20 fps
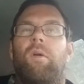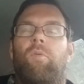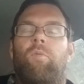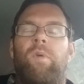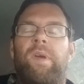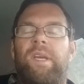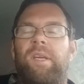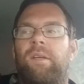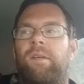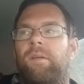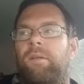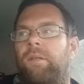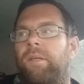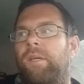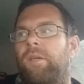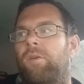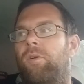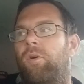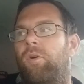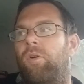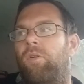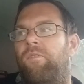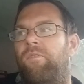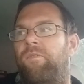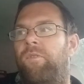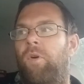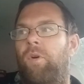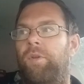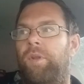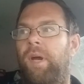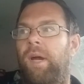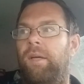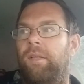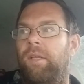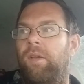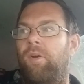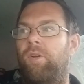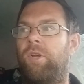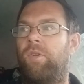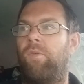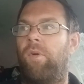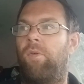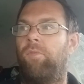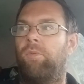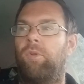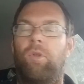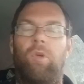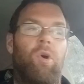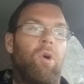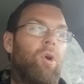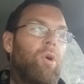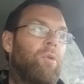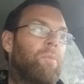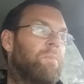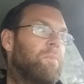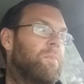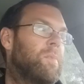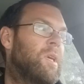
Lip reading: weekly or fortnightly on your own lawn,